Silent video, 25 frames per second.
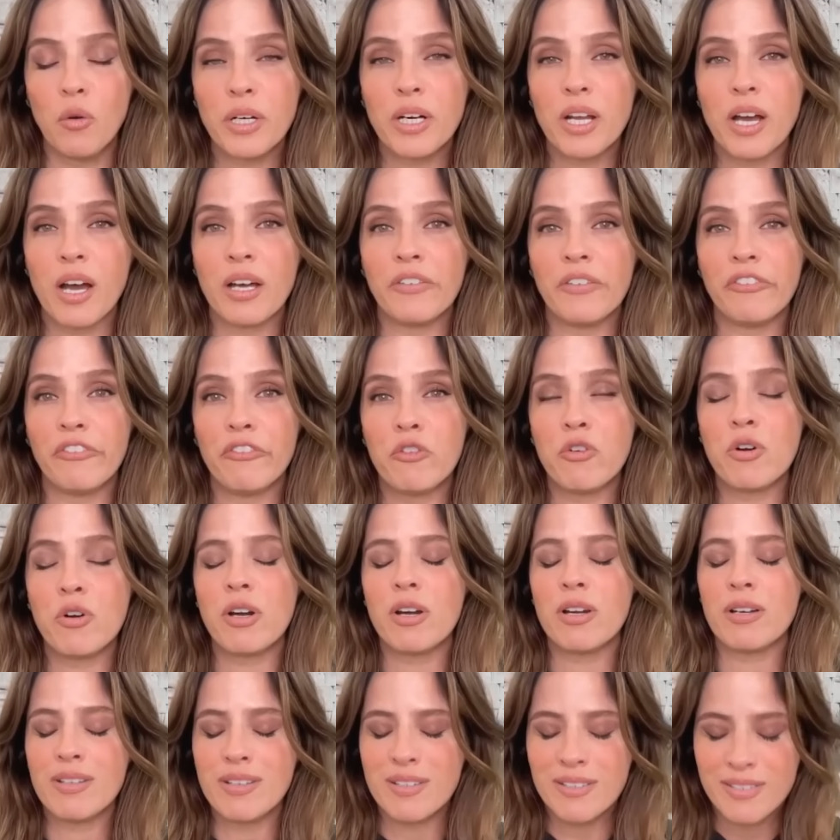on for
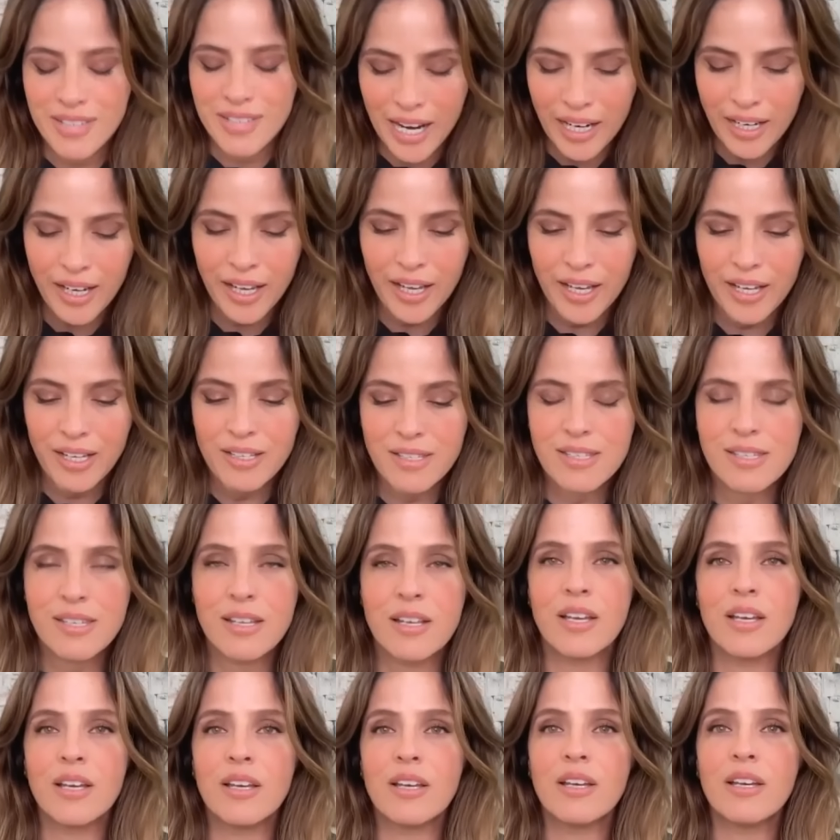decades.
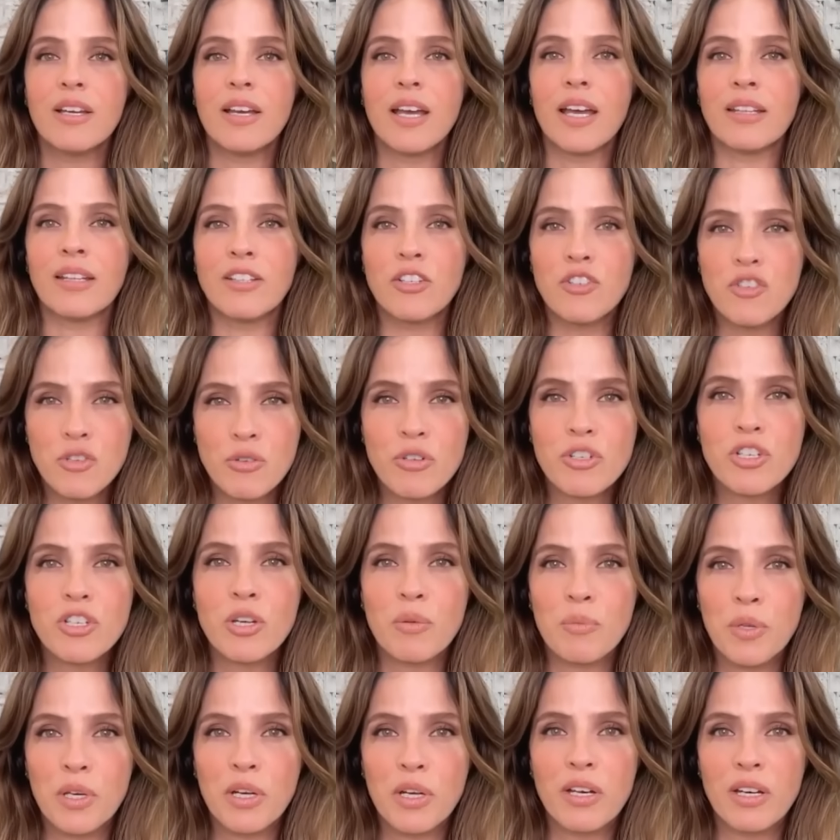And the Jewish
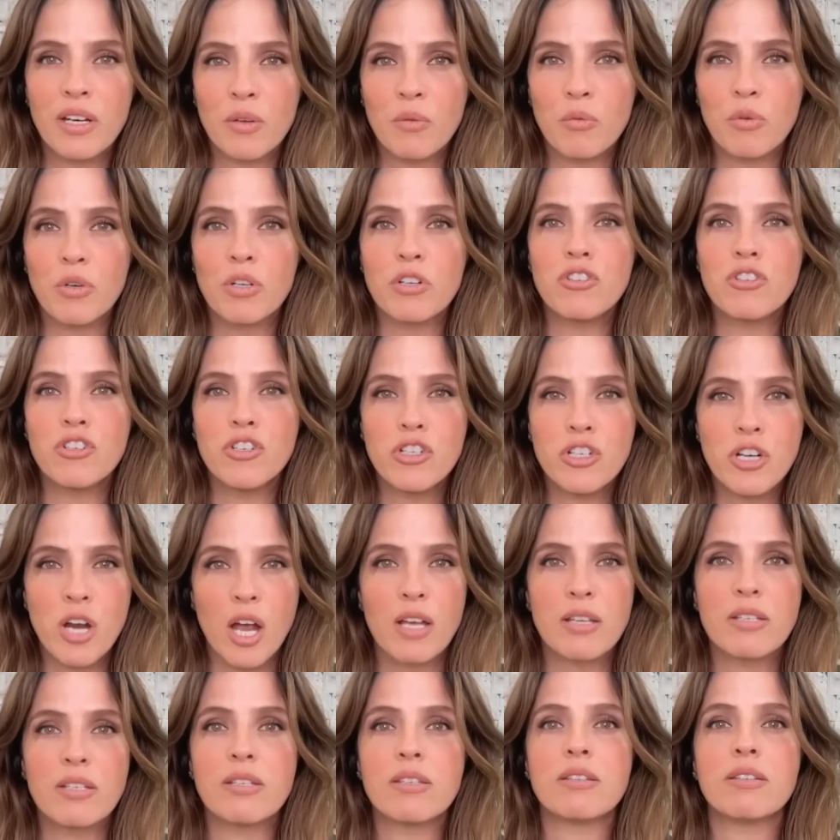community were
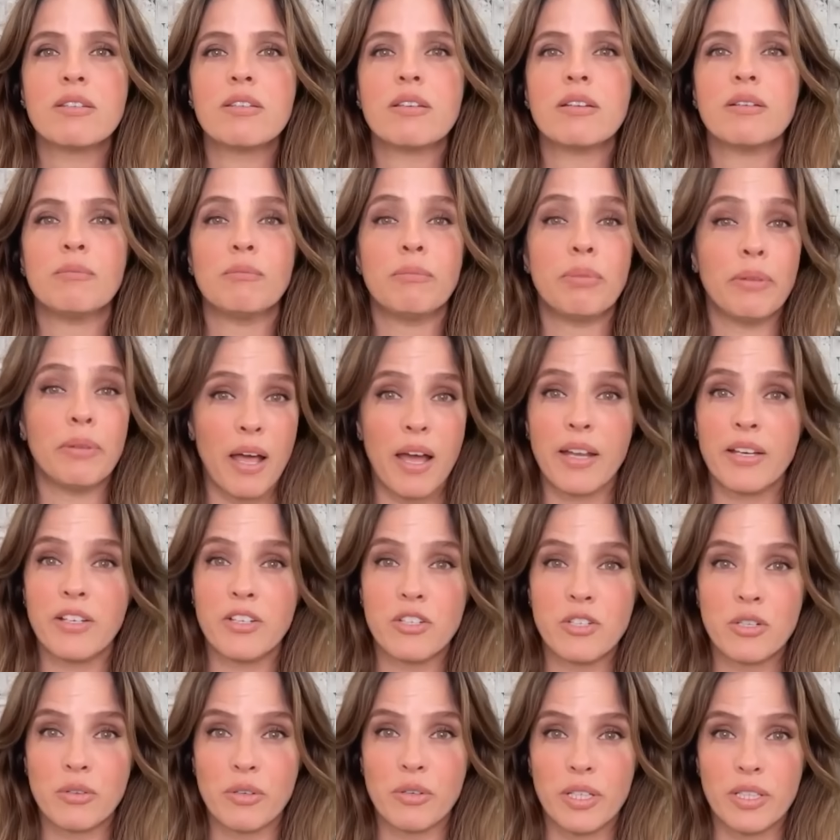just blind
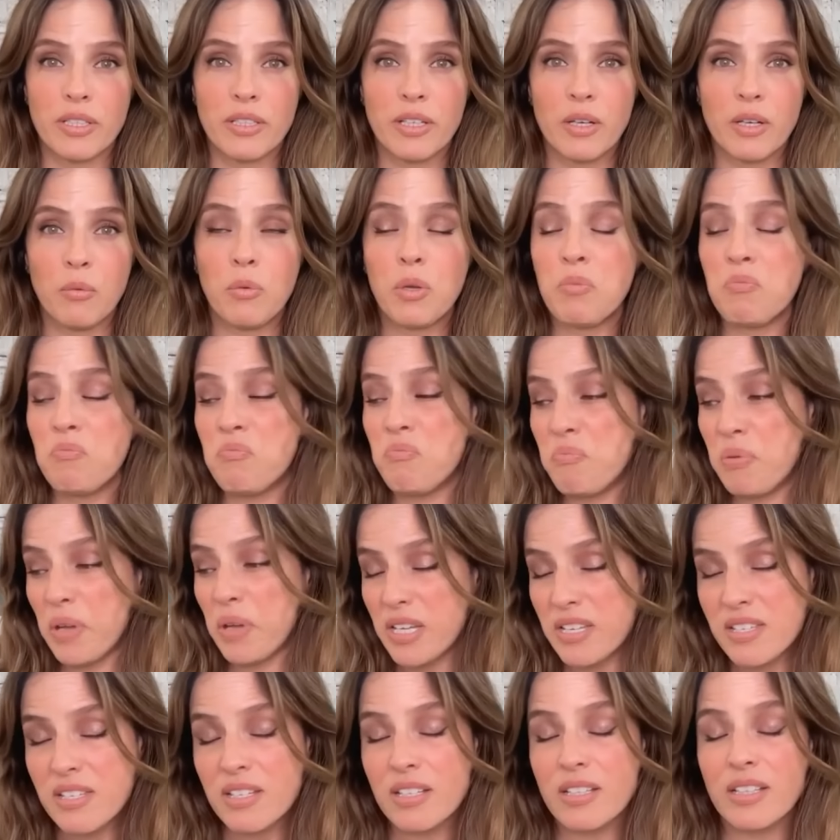to it. We
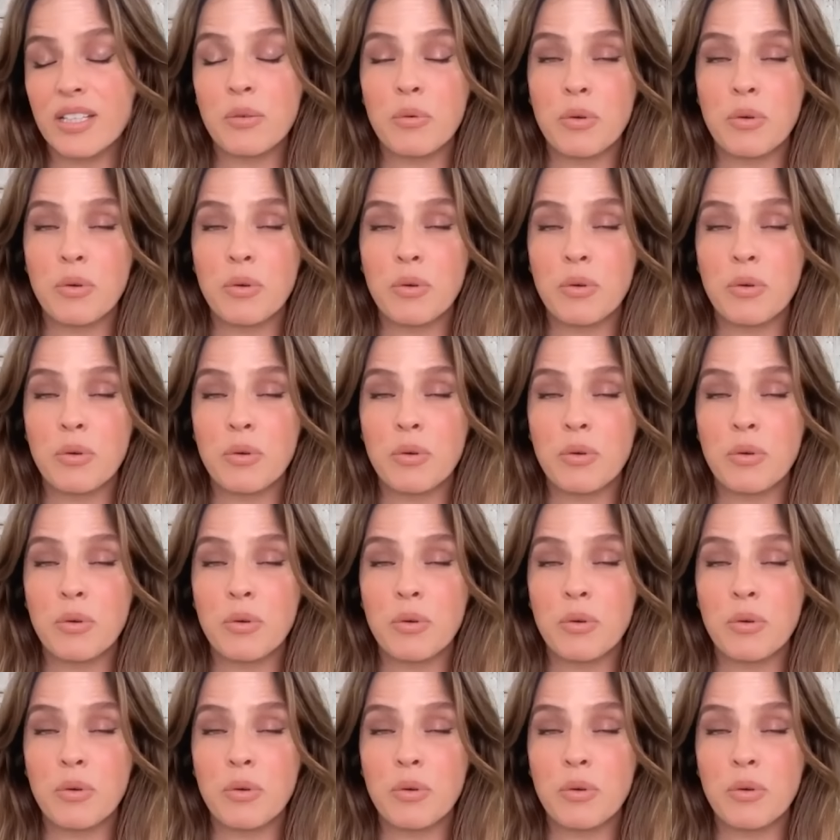basically were